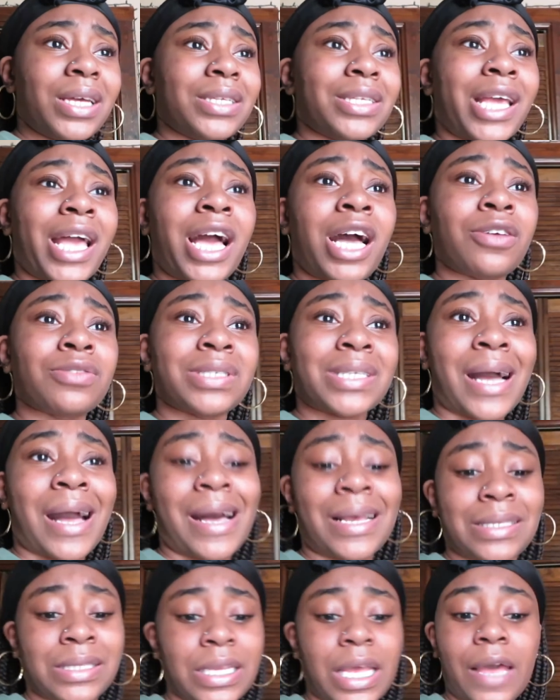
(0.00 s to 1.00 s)

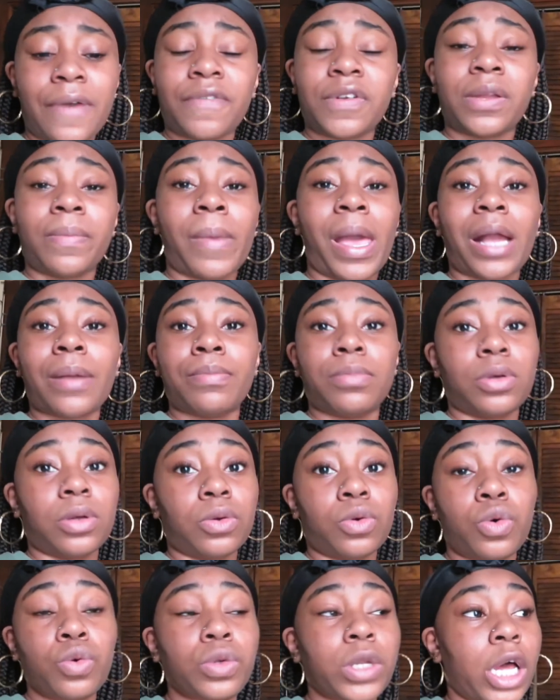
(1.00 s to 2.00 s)
downsides to having a
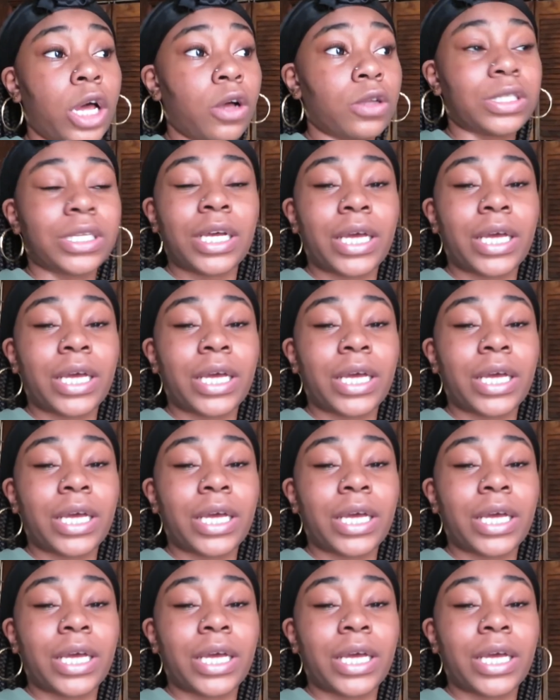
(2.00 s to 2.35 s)
MacBook. Who knows?